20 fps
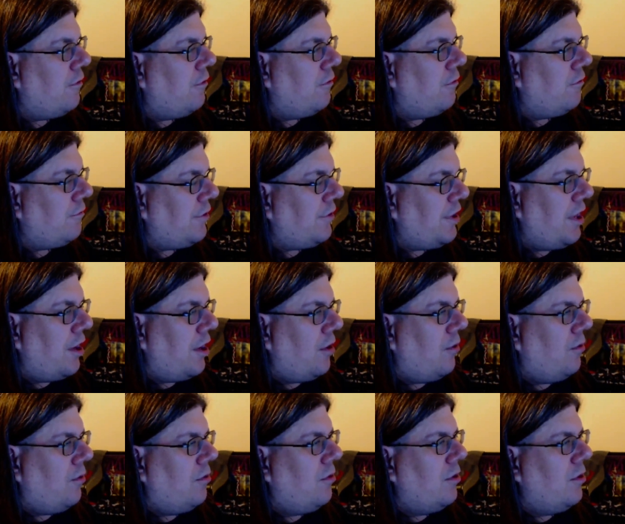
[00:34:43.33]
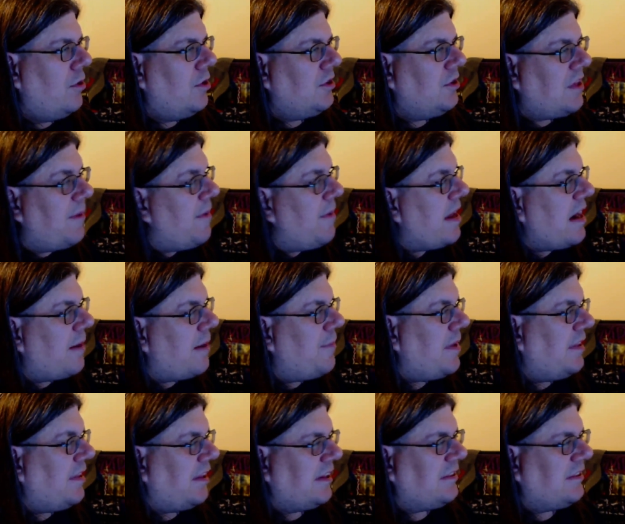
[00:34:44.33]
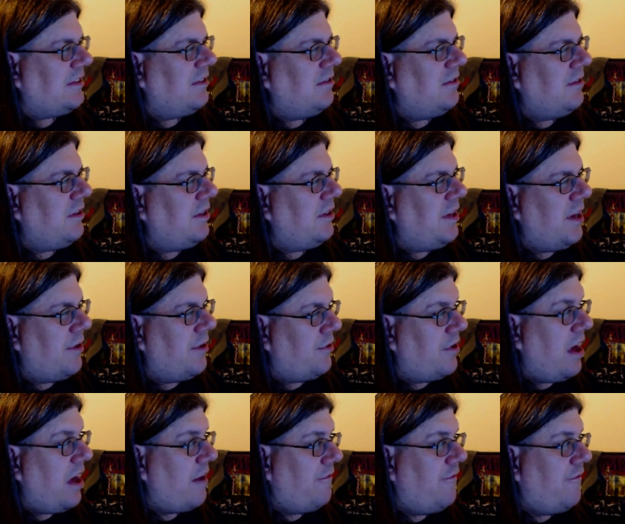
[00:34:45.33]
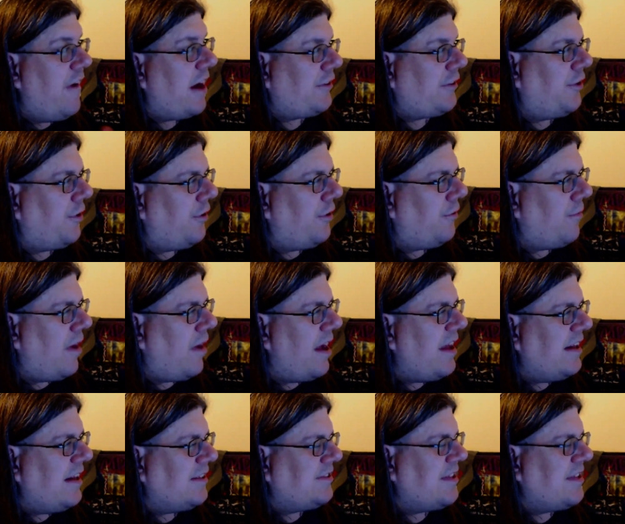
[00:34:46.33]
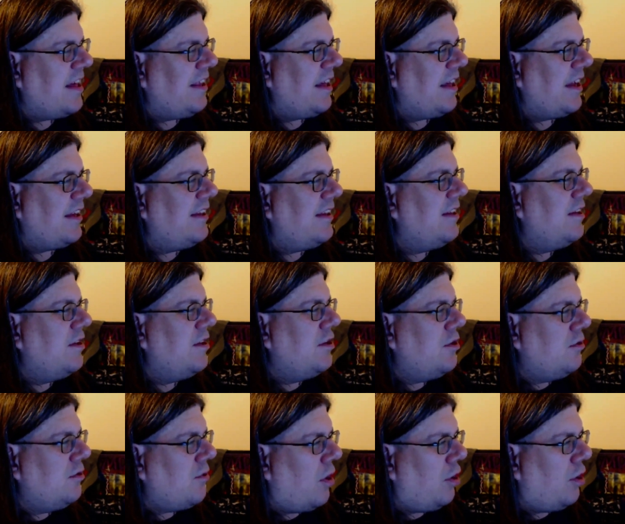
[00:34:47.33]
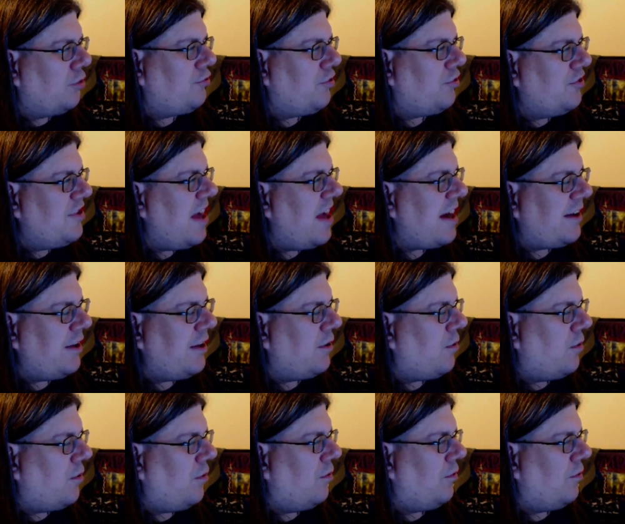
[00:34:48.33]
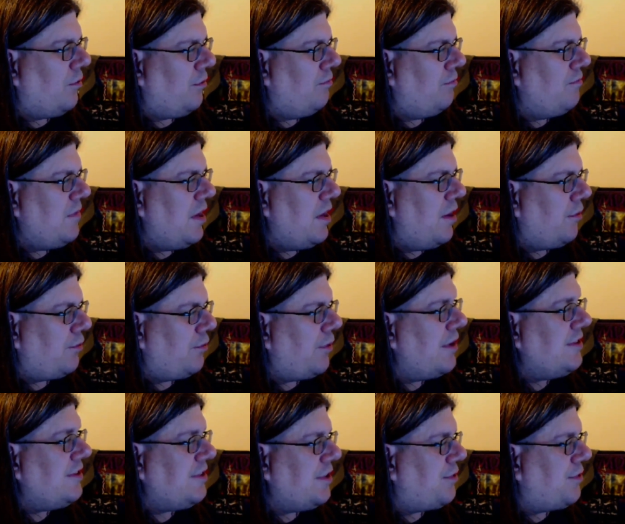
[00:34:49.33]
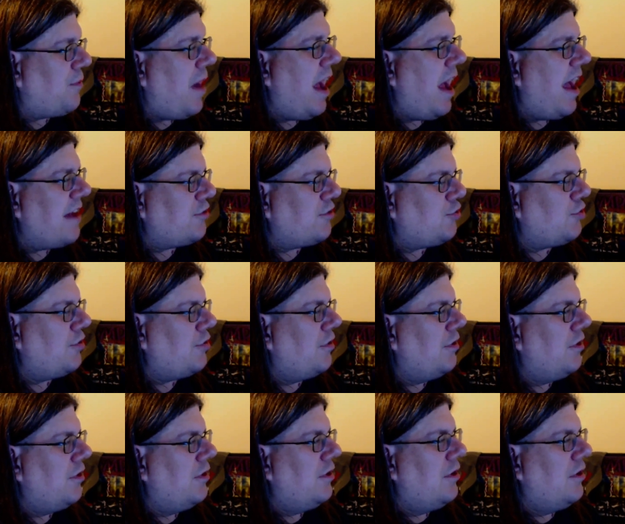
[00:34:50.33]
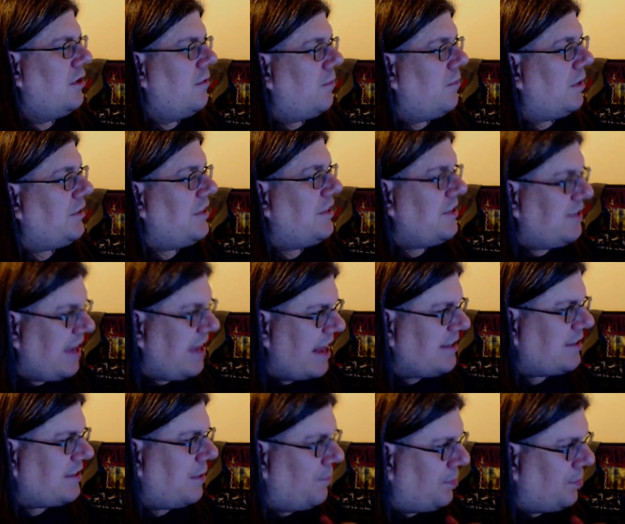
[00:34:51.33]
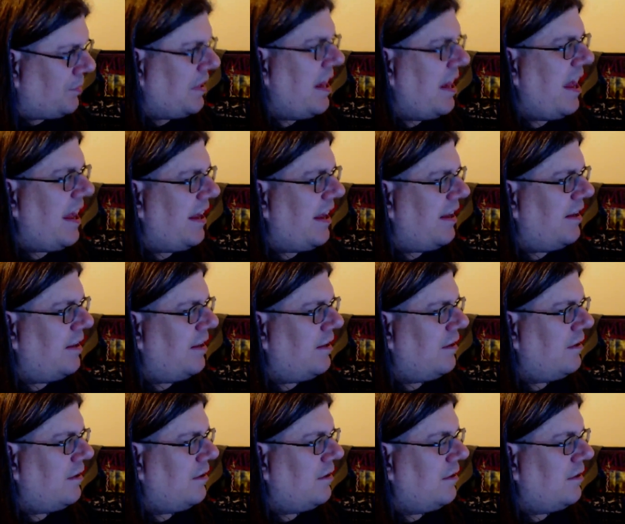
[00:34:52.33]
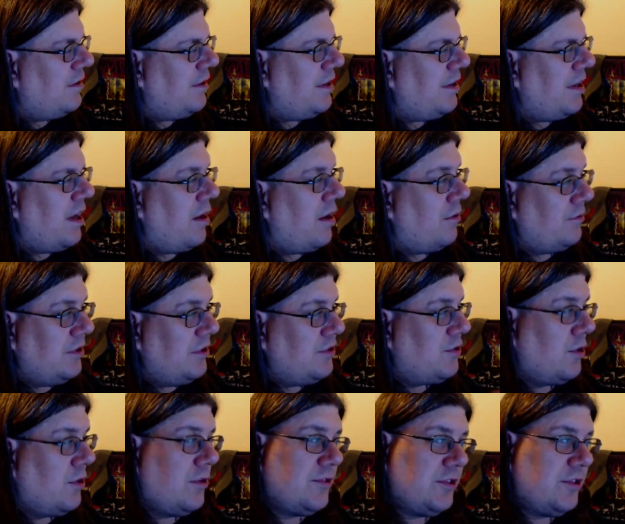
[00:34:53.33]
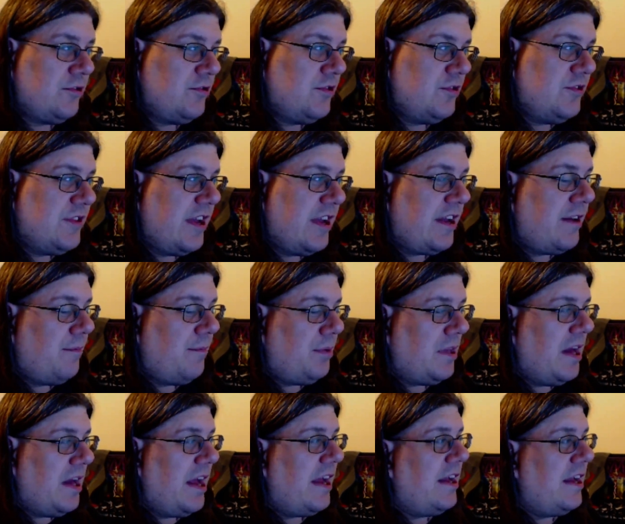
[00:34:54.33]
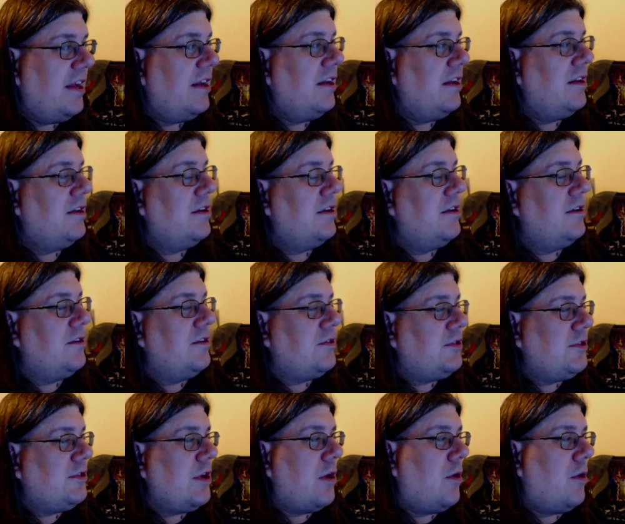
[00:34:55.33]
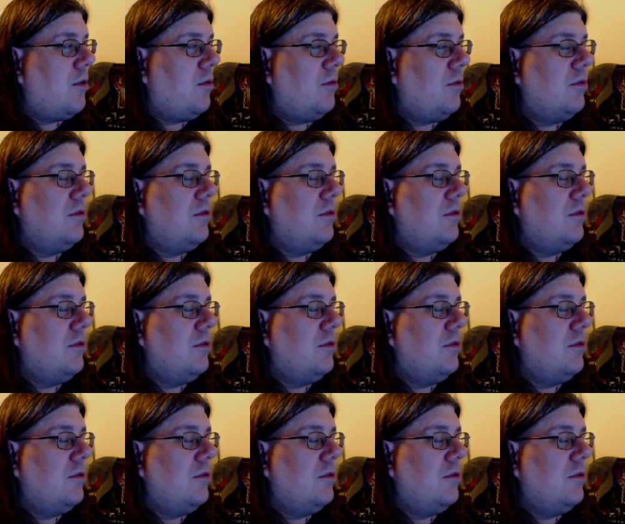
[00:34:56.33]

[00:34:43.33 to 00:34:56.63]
They may not be they're not Vector, right? It's not like ultra technical, crazy thrash, but these guys can play. These girls, I should say, can play. So